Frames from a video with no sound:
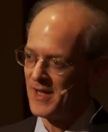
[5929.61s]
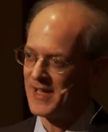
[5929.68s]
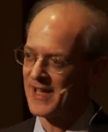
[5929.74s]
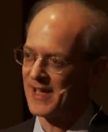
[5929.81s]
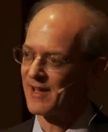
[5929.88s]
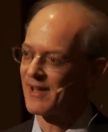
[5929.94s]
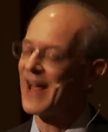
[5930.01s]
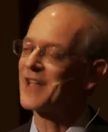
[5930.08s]
He
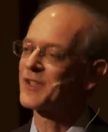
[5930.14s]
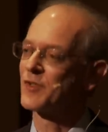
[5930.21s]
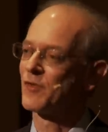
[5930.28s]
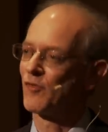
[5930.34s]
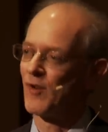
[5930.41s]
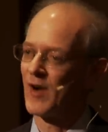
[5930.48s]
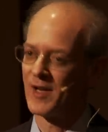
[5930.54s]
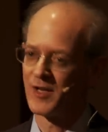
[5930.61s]
had lots
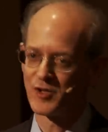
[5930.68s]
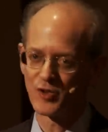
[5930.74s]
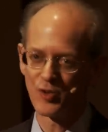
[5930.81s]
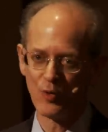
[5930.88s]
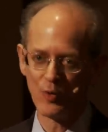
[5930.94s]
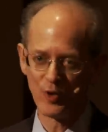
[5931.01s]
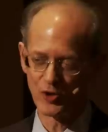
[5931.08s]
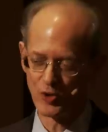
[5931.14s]
of friends
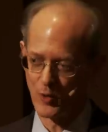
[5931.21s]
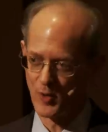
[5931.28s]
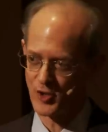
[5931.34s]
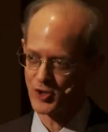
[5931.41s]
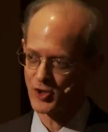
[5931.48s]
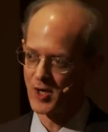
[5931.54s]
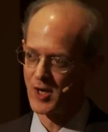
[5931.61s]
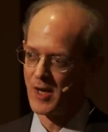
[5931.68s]
who were
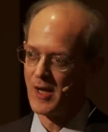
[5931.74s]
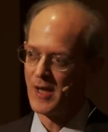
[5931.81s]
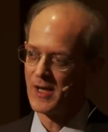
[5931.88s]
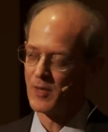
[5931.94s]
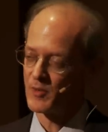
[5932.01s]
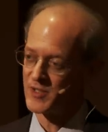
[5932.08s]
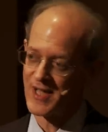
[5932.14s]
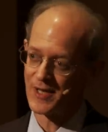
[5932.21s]
Jewish.
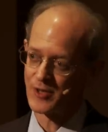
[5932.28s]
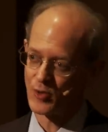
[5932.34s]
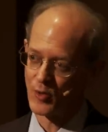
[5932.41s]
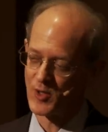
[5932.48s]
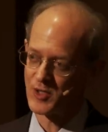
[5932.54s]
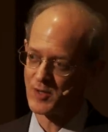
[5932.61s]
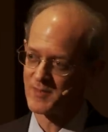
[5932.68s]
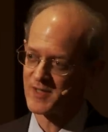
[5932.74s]
He was not
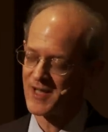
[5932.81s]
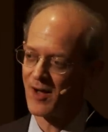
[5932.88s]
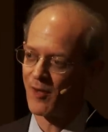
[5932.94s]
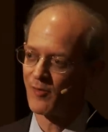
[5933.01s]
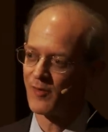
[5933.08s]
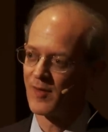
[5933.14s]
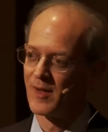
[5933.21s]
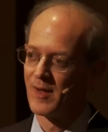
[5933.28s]
Jewish
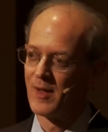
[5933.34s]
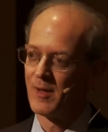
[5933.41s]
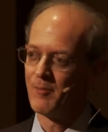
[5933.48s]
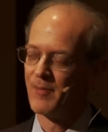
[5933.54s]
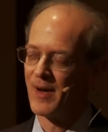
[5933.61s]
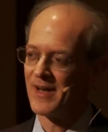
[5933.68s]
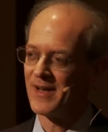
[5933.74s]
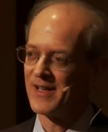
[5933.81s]
himself,
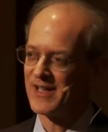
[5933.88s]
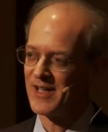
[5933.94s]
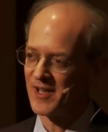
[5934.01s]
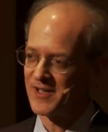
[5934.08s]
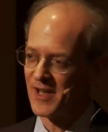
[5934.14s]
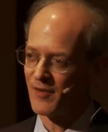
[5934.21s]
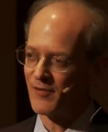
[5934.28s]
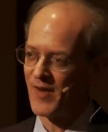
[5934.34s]
but he
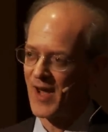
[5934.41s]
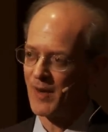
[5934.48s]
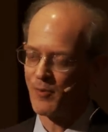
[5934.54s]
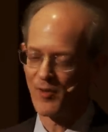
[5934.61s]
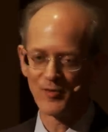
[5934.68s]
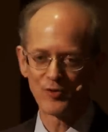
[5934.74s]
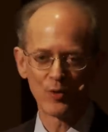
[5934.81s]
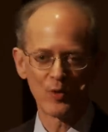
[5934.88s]
identified
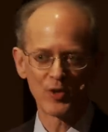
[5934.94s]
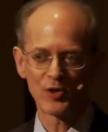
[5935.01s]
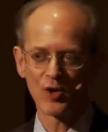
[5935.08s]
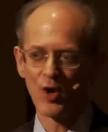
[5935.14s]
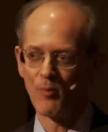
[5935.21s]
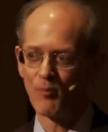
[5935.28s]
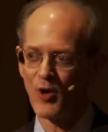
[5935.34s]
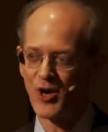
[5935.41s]
with Jewish
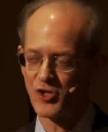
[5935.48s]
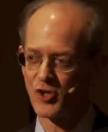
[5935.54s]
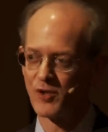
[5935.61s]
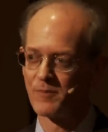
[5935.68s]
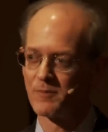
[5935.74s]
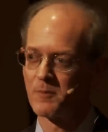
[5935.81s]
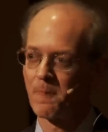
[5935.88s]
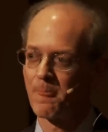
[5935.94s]

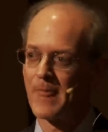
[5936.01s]
oppression.